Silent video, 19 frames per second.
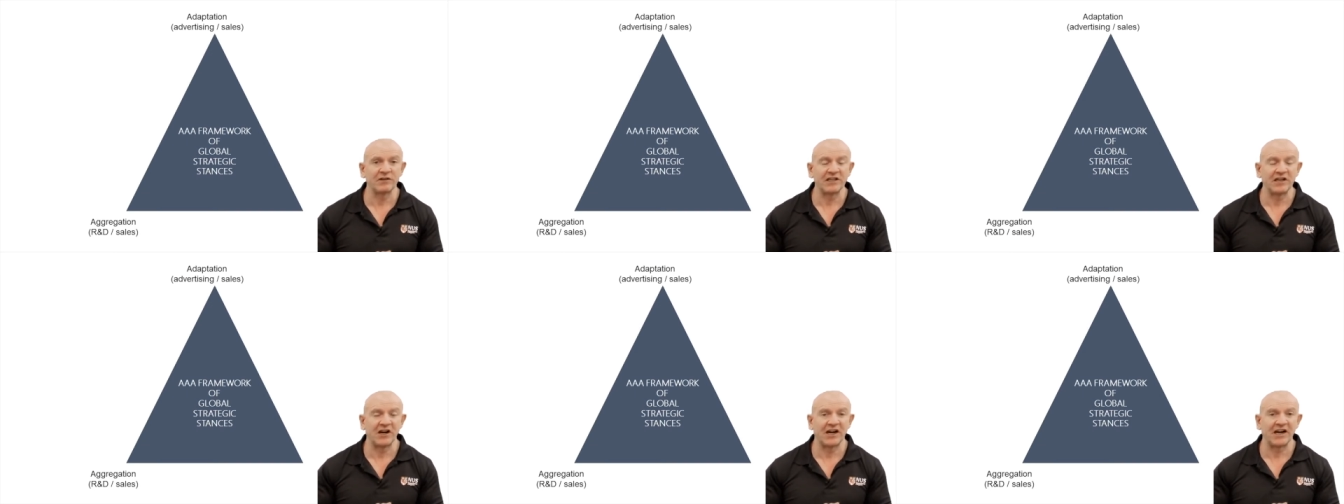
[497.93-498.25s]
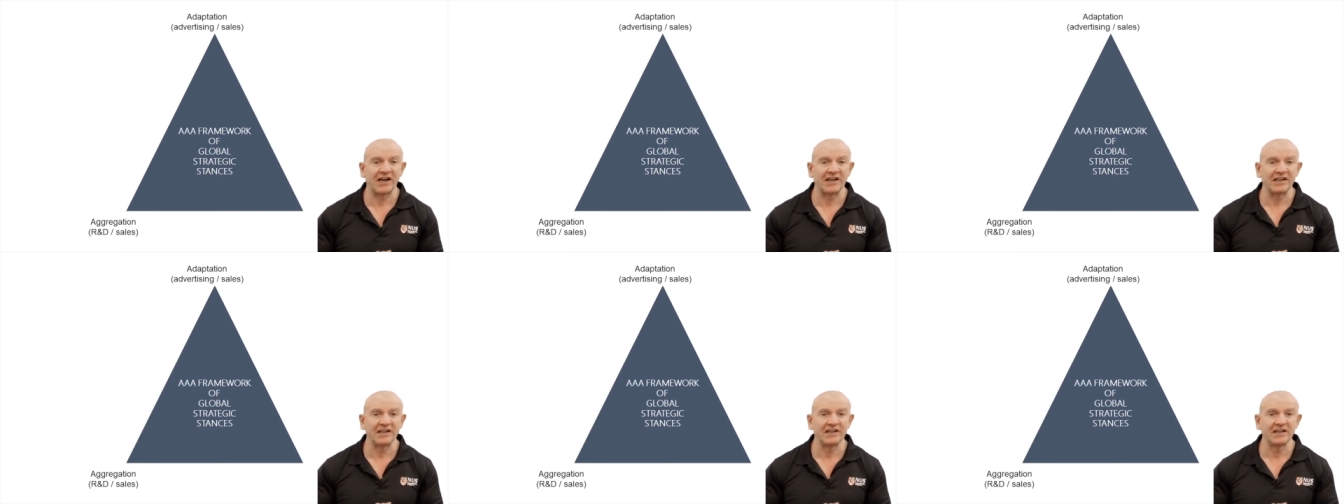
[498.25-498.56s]

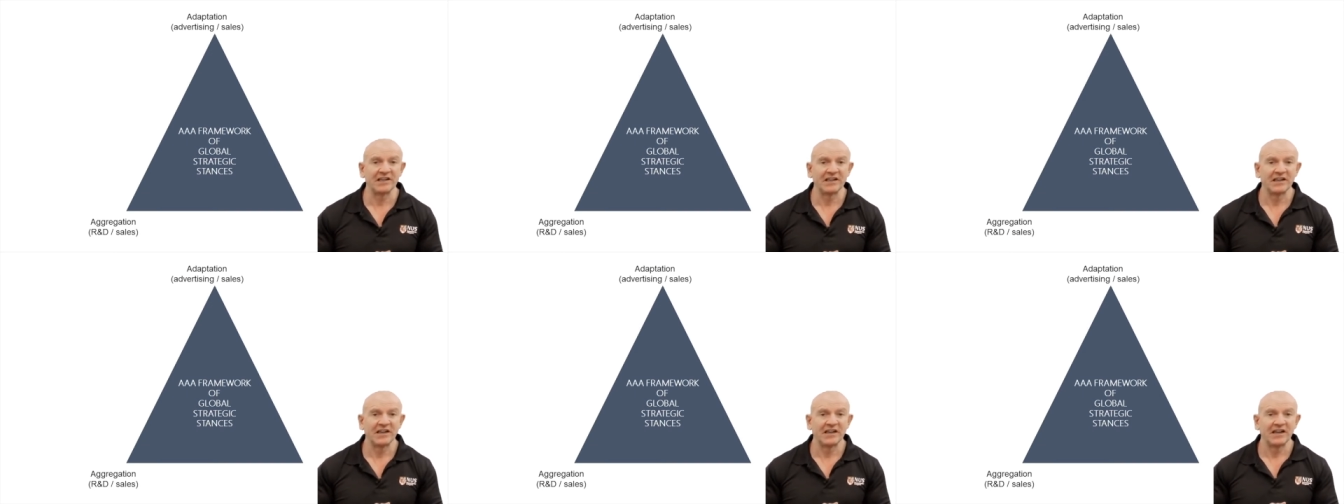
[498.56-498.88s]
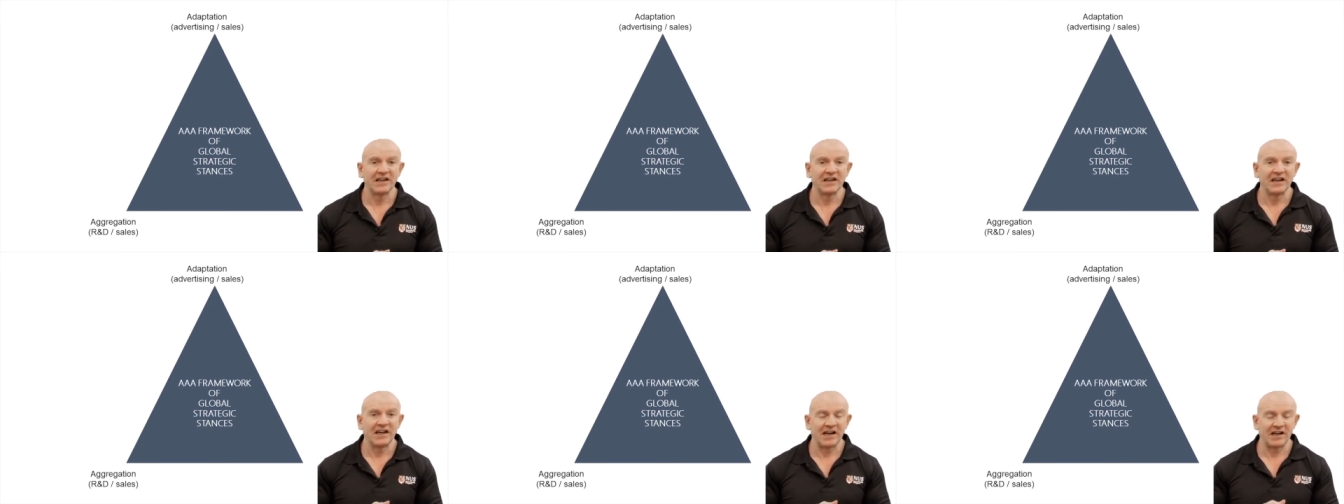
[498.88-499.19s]
high.
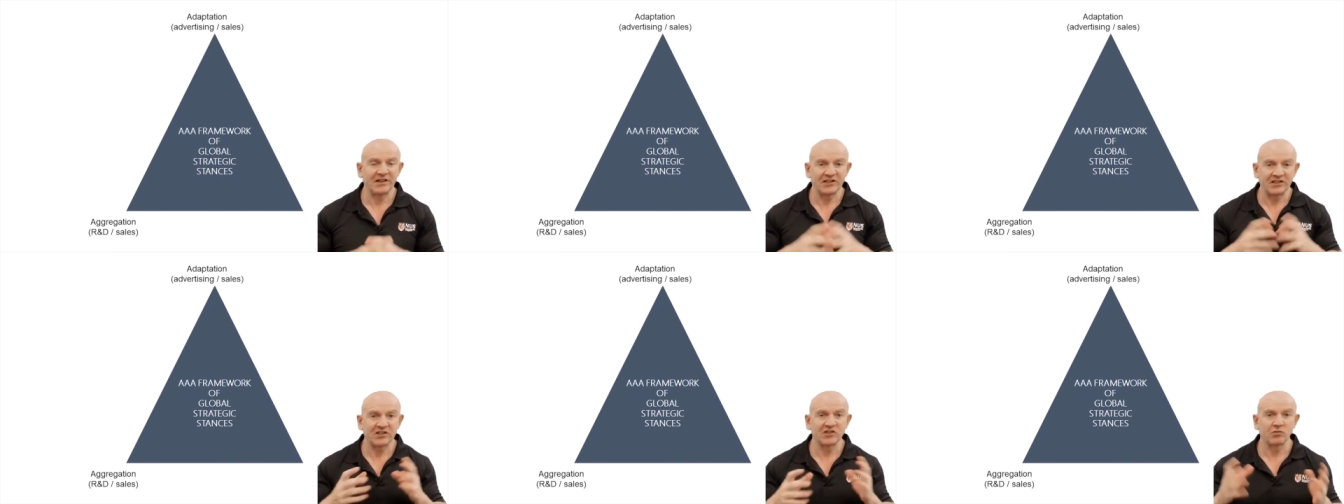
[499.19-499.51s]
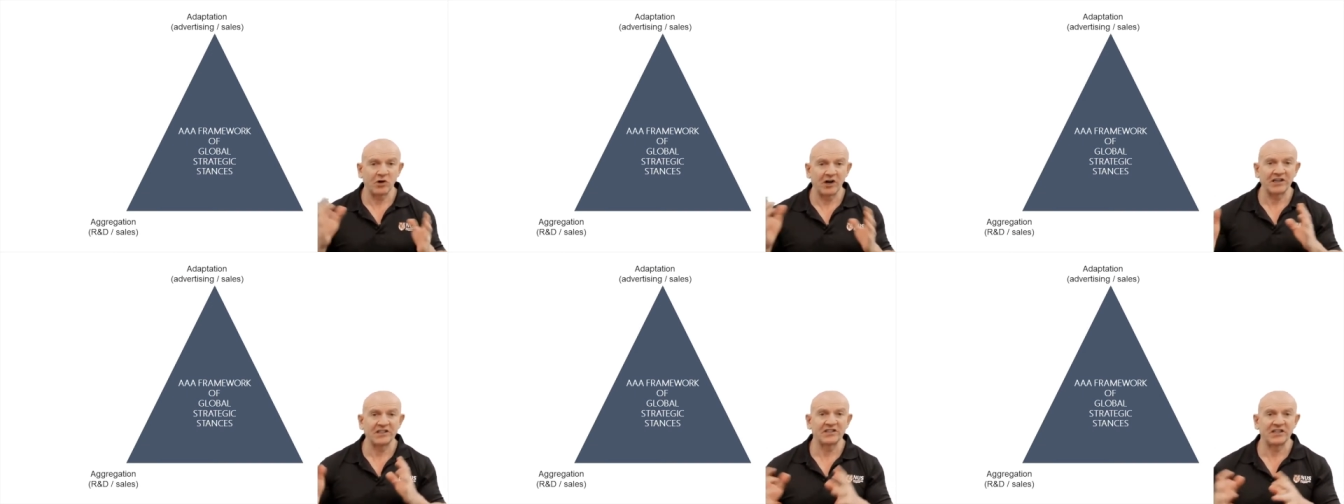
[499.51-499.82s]
And this is
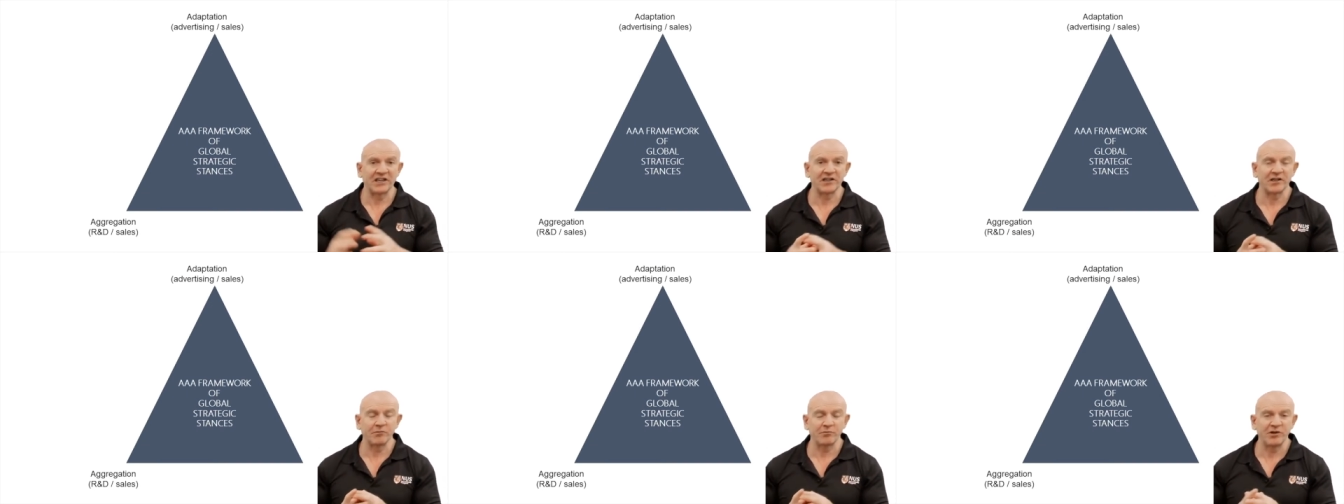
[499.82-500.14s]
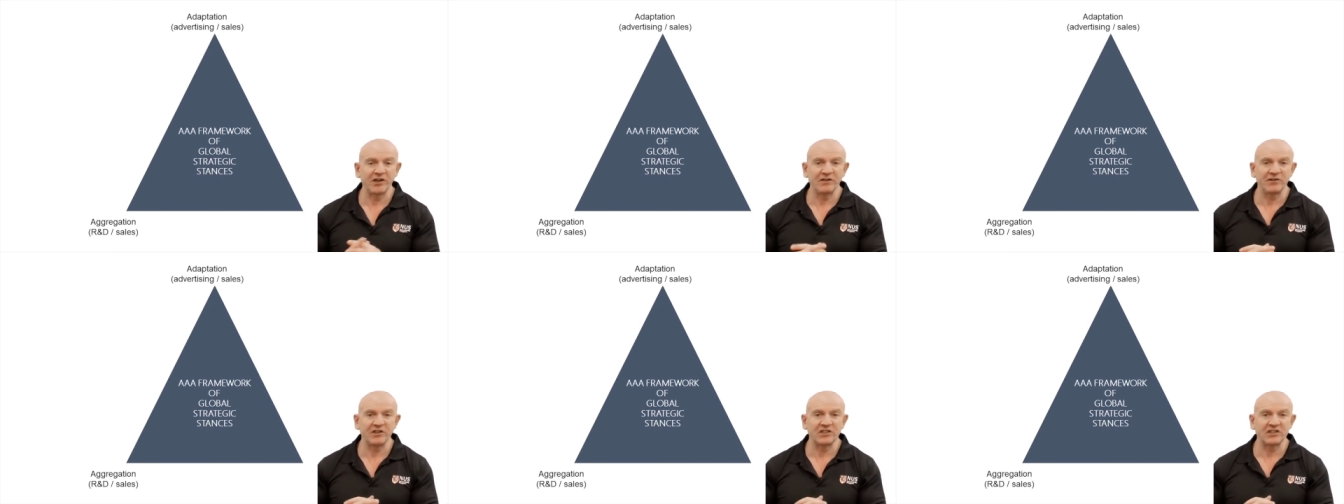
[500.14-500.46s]
where I said in the
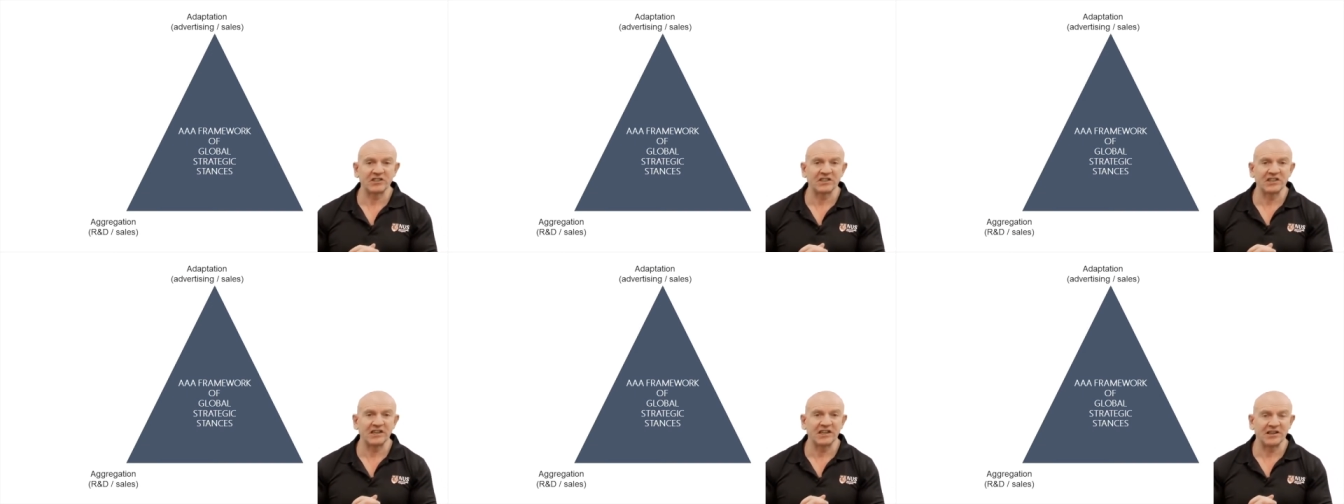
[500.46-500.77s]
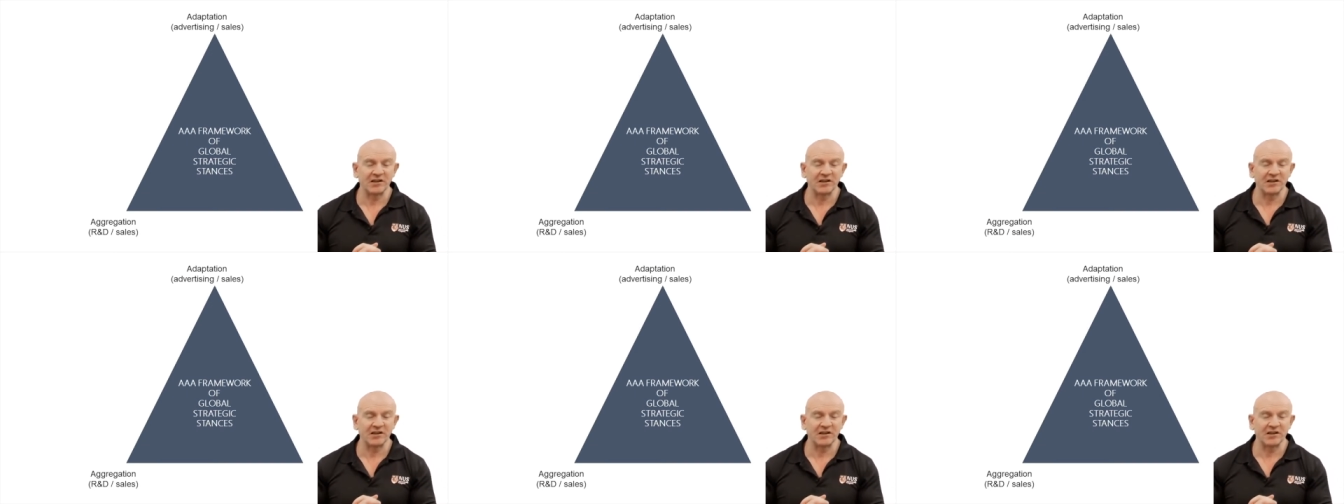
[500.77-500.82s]
previous